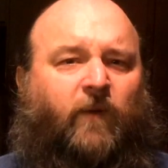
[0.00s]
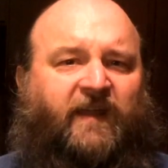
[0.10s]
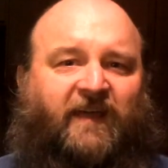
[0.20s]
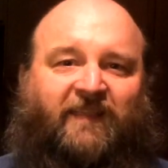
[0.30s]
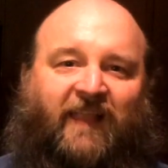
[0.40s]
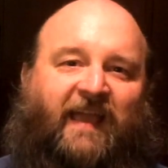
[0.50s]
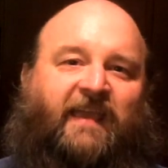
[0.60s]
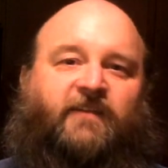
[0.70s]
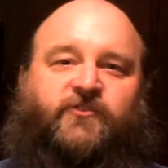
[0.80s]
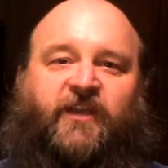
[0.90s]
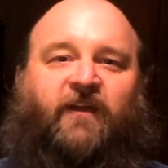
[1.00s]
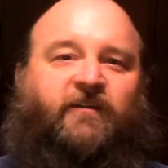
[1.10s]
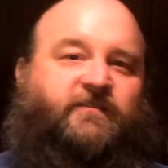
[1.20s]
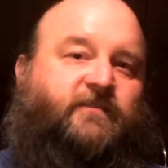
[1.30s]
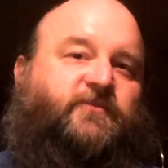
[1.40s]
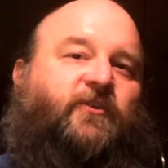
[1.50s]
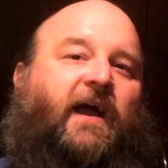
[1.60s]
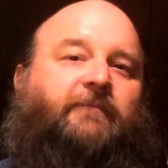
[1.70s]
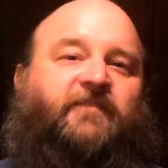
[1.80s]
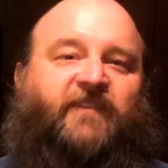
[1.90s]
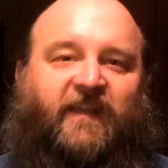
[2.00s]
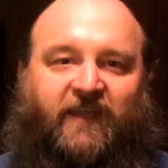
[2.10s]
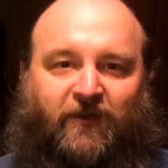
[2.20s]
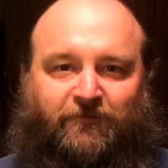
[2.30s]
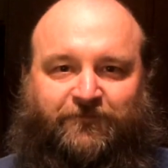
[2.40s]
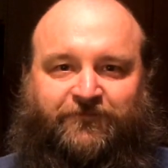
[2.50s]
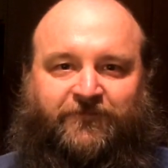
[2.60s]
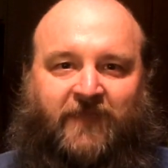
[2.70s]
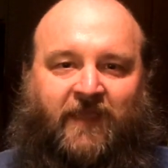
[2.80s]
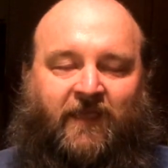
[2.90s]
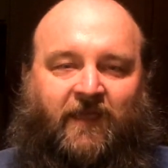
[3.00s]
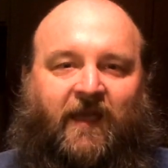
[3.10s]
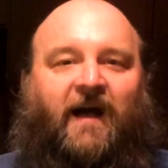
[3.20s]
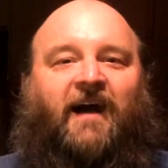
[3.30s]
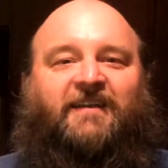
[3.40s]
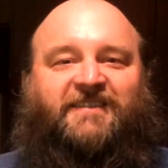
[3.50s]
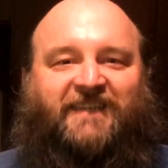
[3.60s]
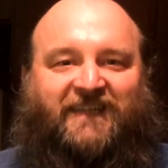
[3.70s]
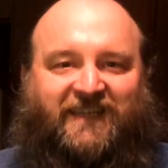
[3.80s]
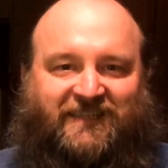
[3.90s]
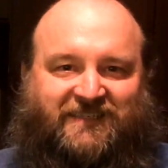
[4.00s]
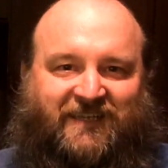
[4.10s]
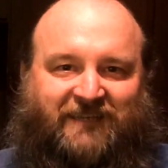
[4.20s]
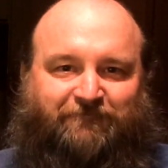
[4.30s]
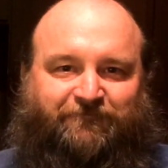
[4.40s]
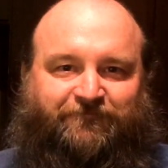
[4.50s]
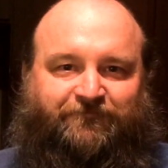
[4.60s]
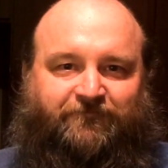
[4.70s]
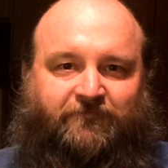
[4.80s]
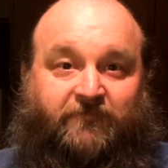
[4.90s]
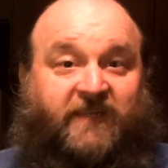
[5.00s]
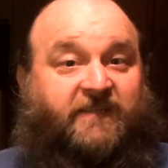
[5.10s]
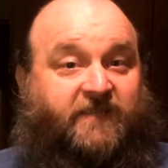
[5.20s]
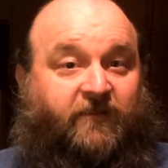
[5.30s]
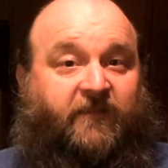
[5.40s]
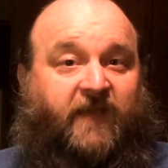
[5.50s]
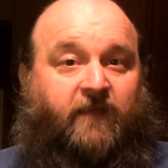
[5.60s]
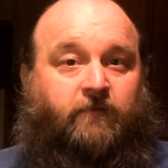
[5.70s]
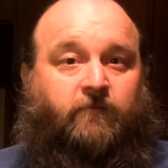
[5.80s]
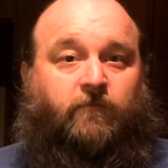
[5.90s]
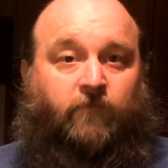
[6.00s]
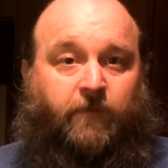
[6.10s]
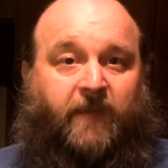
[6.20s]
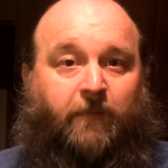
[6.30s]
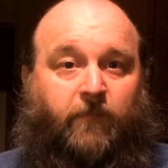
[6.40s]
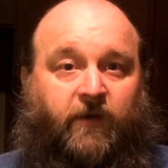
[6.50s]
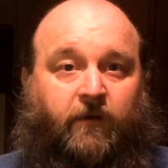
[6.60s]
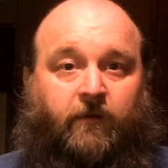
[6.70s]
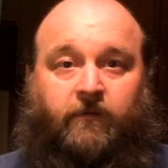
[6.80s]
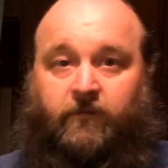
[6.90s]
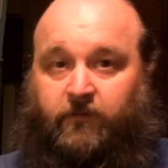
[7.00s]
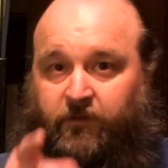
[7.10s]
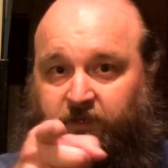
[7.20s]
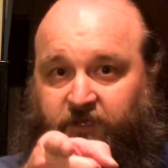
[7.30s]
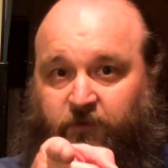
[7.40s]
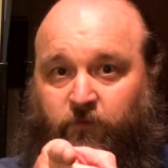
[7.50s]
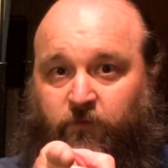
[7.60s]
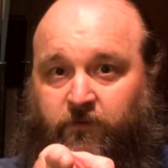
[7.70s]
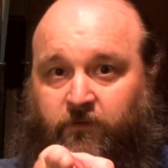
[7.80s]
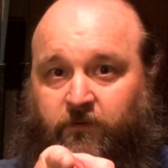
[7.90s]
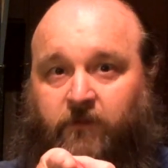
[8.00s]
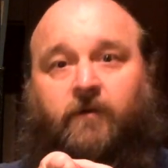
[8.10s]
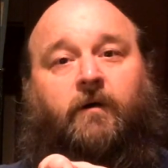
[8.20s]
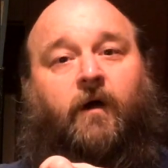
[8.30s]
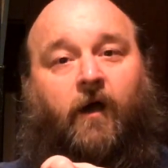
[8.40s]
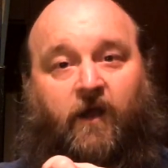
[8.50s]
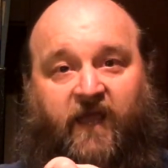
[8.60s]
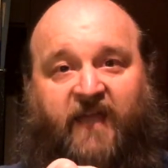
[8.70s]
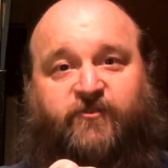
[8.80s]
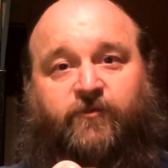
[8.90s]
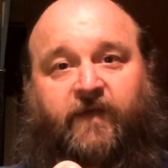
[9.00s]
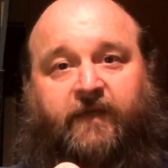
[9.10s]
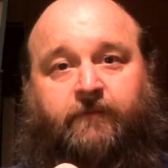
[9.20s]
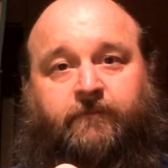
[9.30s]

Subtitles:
why not like, share, and subscribe the video? I'll see you next time. But until then, remember, you are Hedgery.